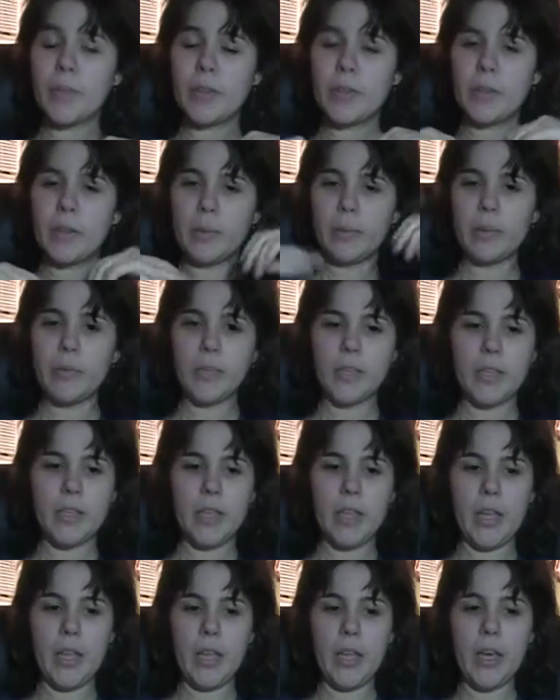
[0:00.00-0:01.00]
them.
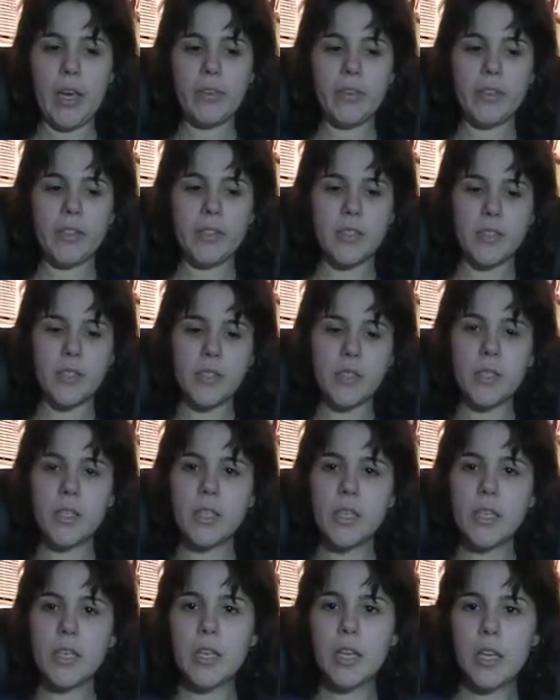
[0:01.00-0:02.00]
They'll love it.
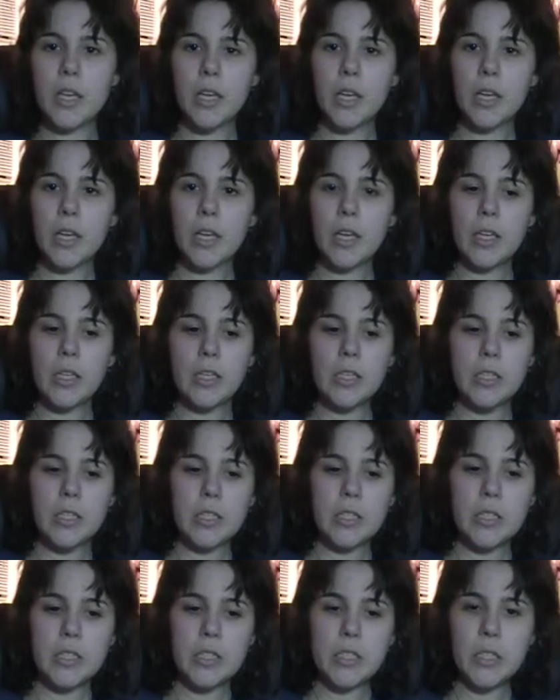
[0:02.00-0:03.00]

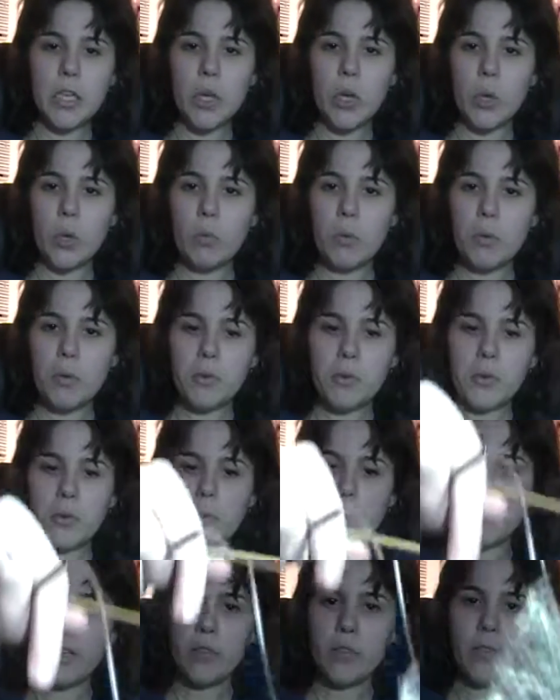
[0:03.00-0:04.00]
So, before we
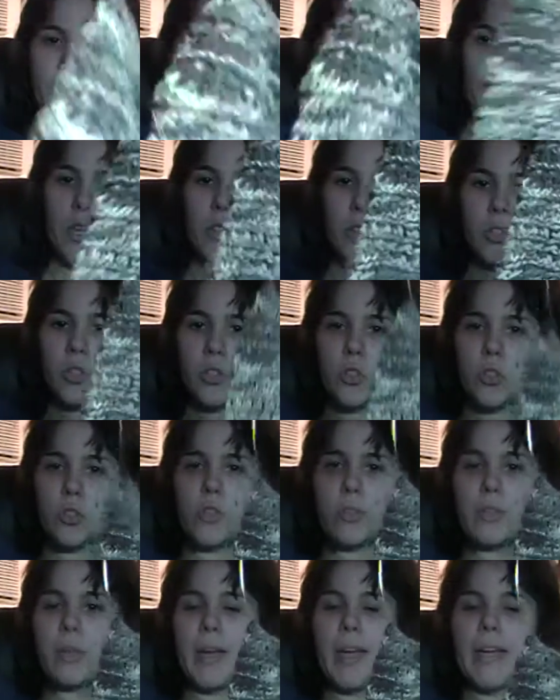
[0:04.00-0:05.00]
come, I'd like to show
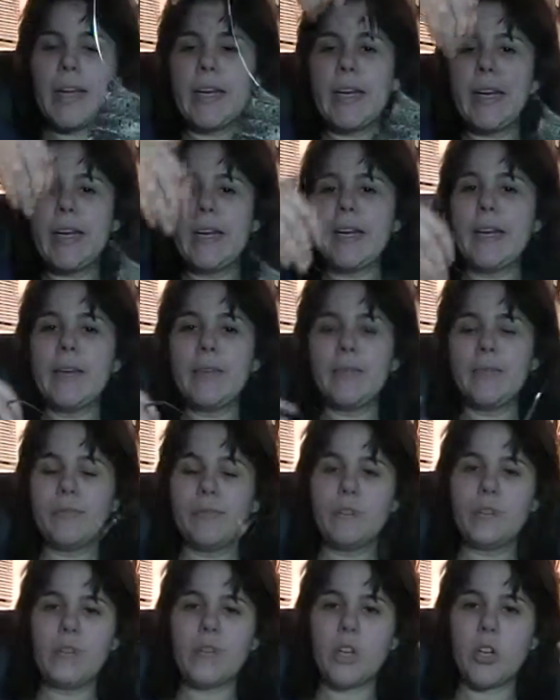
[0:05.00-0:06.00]
you my
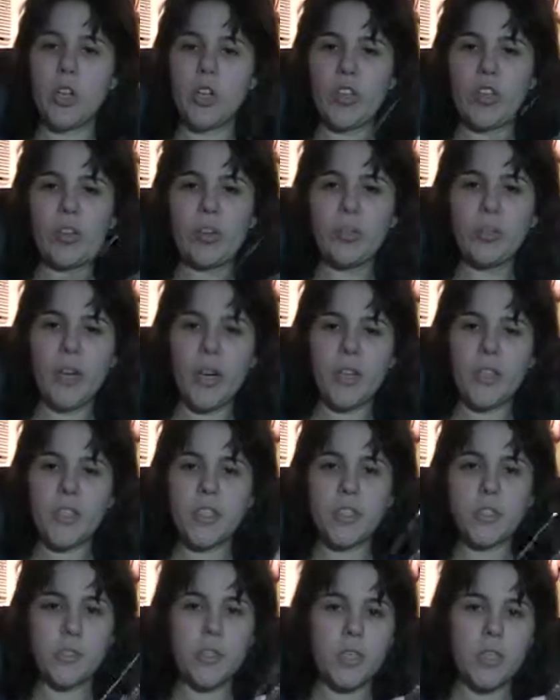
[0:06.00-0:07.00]
current
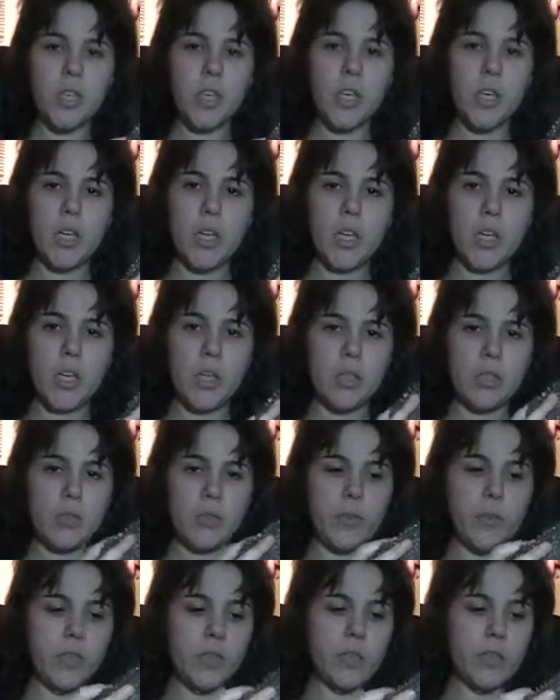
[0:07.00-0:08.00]
project, which is a
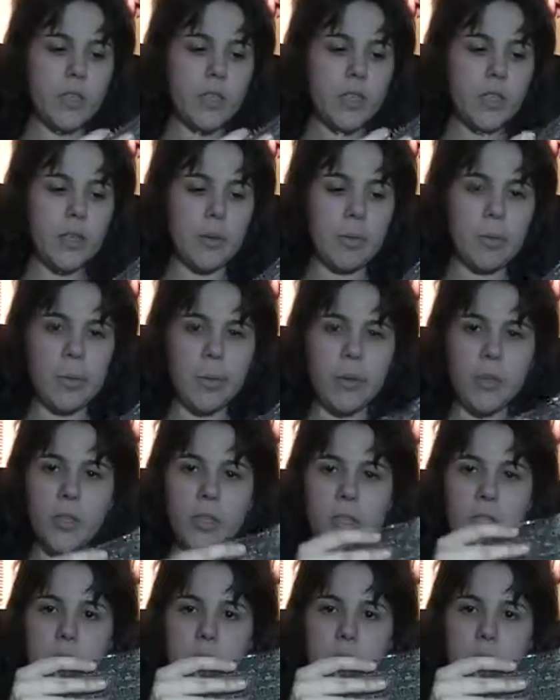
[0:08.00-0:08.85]
very simple